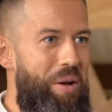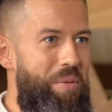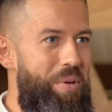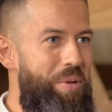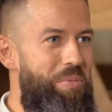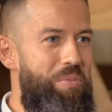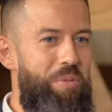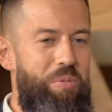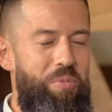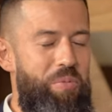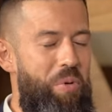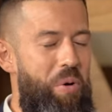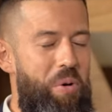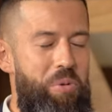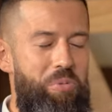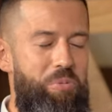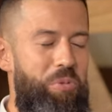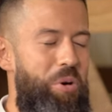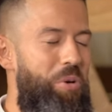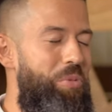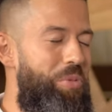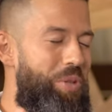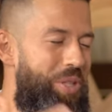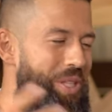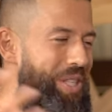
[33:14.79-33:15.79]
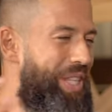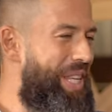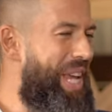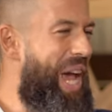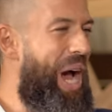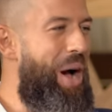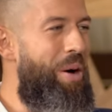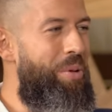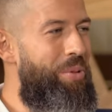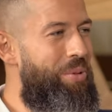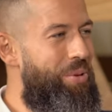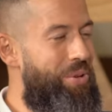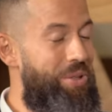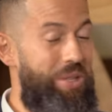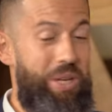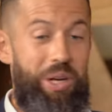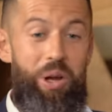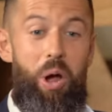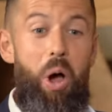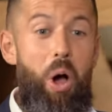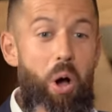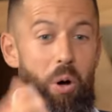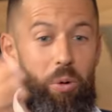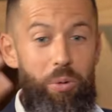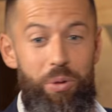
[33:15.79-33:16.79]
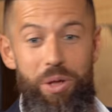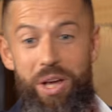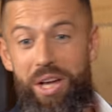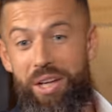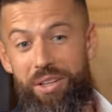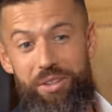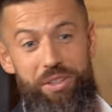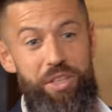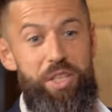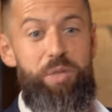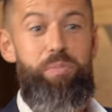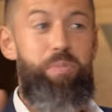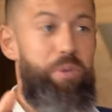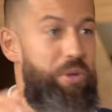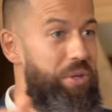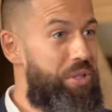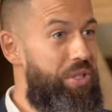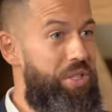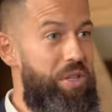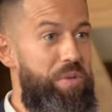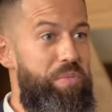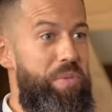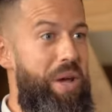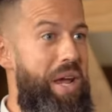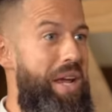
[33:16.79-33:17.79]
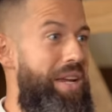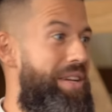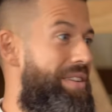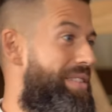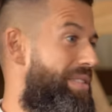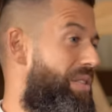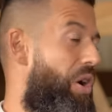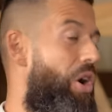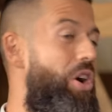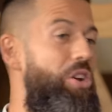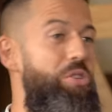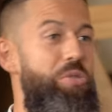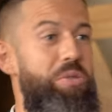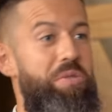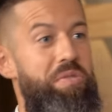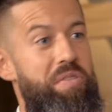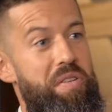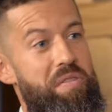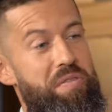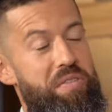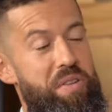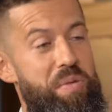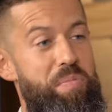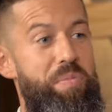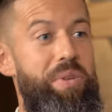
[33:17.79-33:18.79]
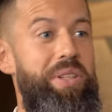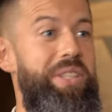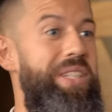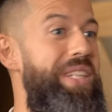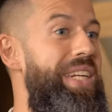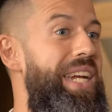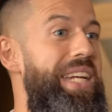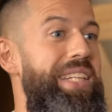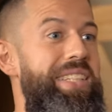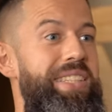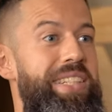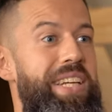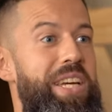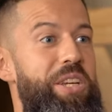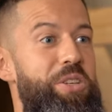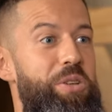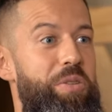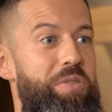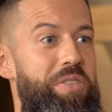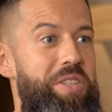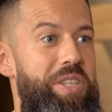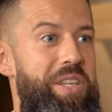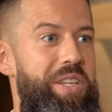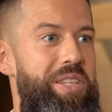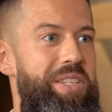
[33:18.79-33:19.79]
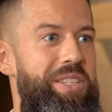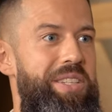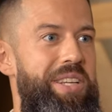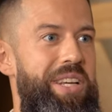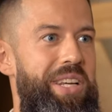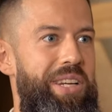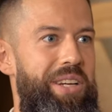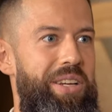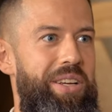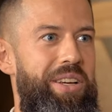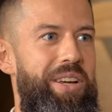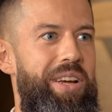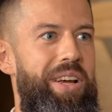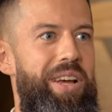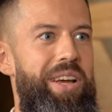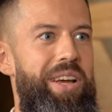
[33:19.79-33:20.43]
I mean, what we see out there is like, oh, this person made 150 million at the age of 16,